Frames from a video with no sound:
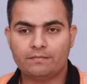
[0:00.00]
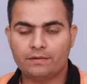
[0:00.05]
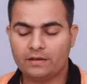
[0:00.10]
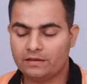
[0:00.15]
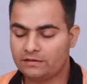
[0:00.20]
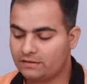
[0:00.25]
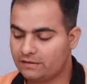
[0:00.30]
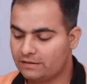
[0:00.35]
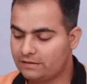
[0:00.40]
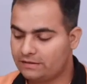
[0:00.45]

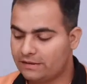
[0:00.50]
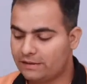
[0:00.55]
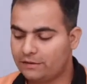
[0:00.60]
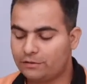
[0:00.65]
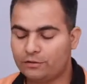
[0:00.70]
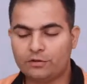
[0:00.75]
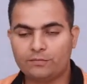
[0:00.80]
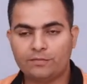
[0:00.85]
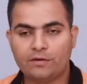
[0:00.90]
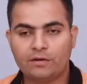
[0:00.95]
plus z
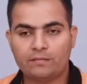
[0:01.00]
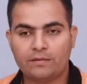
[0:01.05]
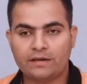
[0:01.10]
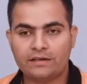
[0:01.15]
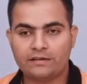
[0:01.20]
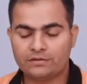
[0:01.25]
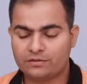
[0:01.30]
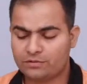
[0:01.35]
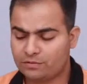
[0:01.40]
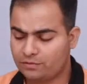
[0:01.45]
to the power
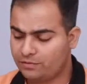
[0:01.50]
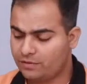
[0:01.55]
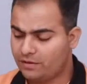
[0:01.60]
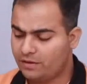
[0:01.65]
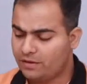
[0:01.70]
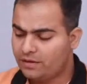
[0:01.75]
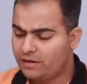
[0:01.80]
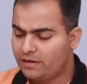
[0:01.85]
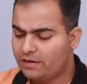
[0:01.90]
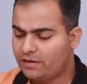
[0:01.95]
minus 2.
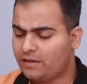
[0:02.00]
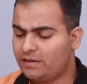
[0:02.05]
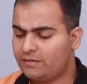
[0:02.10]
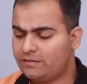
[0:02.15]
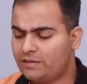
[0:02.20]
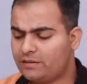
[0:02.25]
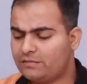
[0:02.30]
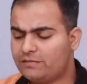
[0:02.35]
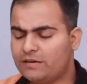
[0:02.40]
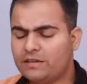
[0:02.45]
Now
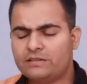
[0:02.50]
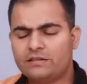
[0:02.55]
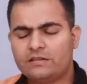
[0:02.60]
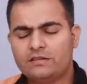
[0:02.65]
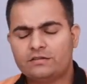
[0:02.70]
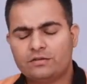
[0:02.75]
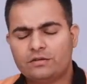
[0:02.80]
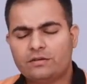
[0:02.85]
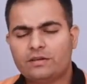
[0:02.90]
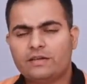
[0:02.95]
this
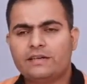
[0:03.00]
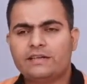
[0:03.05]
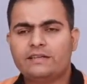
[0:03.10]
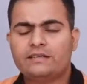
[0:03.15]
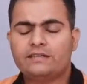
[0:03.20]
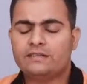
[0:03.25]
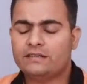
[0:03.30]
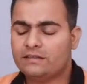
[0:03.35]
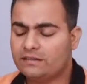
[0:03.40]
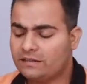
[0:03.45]
function is
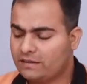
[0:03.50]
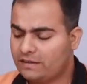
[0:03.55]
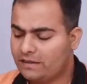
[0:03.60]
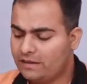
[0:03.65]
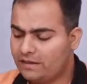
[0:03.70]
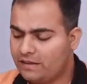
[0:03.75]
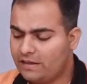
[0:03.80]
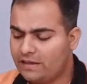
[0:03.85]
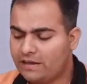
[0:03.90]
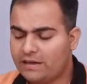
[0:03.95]
already in
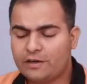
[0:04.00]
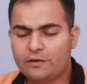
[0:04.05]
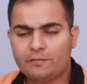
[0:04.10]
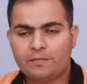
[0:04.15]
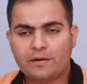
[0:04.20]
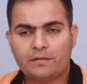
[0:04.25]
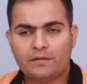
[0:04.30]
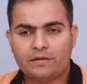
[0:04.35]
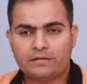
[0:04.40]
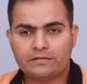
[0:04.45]
negative
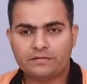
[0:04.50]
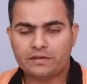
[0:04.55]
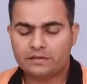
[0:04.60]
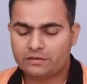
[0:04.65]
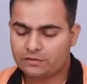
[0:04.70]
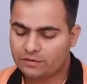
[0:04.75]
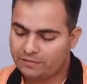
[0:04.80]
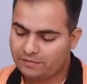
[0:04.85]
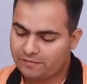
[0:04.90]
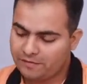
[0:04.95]
power of z,
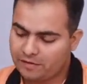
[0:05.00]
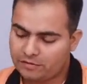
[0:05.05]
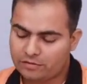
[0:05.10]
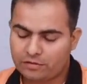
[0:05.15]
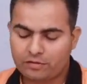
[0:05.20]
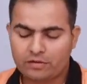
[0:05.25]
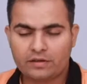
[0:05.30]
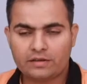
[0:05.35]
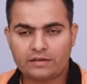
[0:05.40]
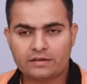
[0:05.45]
so we will
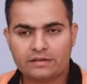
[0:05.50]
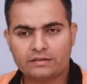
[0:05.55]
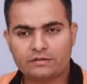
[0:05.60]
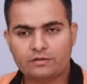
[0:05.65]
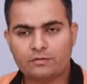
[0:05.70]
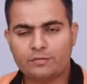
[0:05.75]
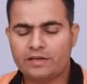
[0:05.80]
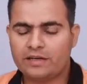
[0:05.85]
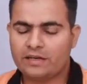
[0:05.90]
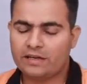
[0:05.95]
solve this
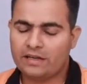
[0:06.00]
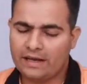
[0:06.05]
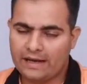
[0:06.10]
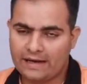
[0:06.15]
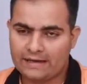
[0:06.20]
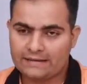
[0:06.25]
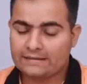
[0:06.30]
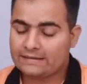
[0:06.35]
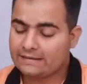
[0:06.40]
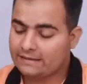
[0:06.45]
numerical
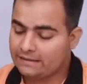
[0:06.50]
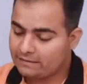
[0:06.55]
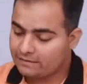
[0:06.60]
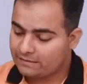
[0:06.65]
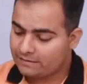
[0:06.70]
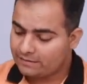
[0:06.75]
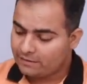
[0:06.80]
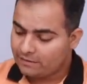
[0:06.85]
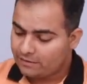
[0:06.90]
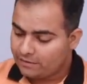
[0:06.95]
as it
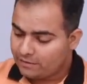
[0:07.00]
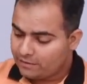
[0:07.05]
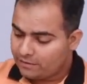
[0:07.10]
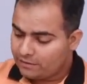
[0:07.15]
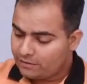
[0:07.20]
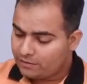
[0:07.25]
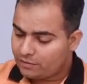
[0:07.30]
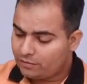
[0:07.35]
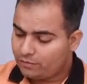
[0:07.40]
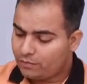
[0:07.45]
is.
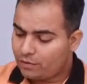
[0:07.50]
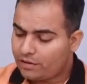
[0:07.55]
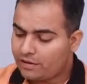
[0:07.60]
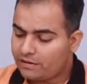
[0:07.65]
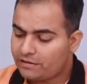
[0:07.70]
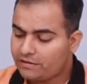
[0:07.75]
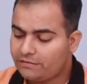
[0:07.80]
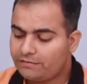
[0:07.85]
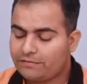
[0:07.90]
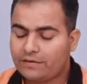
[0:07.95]
So what
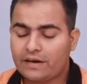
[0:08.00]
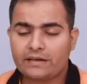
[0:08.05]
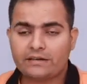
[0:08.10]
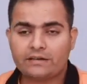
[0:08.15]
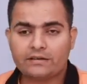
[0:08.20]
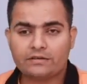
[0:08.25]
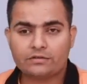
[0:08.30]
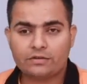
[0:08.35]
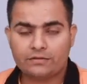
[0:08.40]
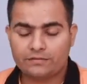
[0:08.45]
are the
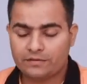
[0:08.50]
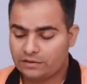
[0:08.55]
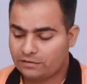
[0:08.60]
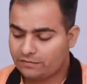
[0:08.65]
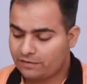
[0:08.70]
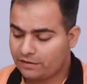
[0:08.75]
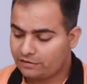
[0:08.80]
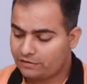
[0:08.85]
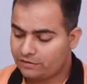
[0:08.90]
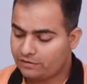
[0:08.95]
factors of this
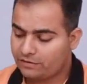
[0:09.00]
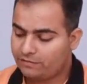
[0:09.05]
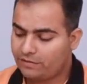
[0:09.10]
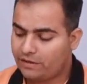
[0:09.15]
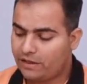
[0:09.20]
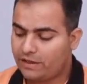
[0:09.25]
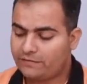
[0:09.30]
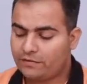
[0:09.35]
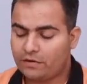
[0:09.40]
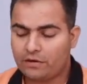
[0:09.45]
function?
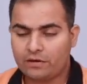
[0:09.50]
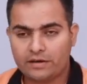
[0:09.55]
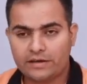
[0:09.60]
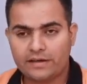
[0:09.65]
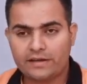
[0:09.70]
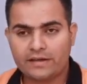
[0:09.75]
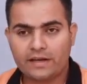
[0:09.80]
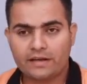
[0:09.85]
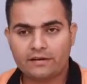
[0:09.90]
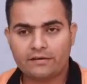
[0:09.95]
We have
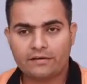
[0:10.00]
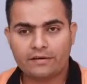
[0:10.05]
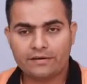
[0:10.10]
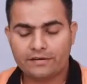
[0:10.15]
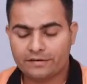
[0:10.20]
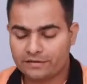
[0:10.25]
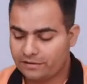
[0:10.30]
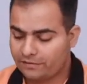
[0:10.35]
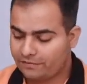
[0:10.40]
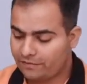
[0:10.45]
already
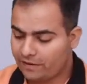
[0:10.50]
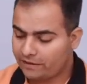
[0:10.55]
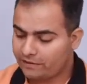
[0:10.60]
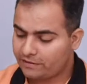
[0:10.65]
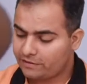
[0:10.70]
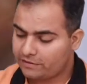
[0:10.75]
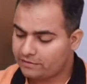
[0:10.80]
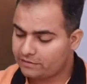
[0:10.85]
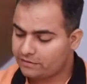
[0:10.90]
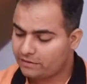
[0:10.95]
calculated the
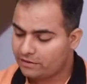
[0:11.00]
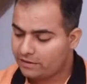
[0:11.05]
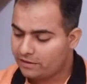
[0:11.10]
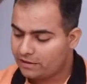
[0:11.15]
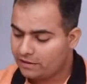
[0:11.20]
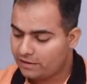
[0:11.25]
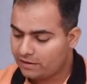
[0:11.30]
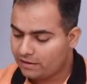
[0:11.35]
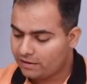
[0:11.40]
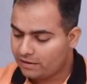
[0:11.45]
factors,
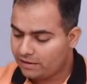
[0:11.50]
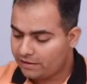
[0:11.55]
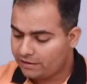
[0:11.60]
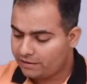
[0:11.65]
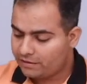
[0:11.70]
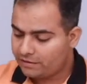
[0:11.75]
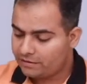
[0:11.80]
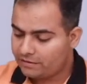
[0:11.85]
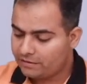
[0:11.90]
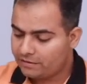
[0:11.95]

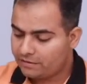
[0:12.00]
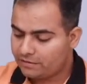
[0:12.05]
and